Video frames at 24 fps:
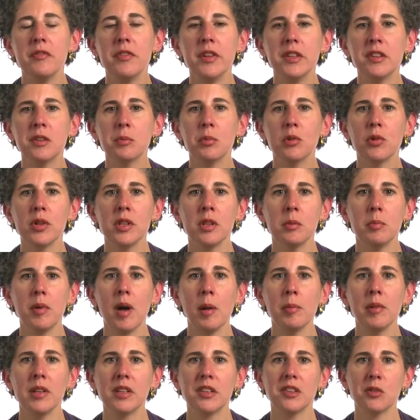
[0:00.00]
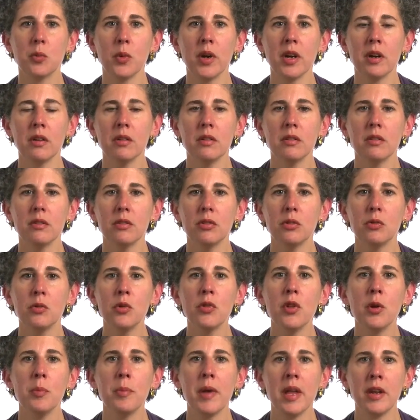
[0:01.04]
visible in the public square
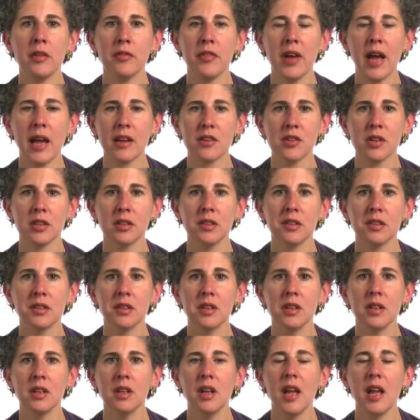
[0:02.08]
through their benefactions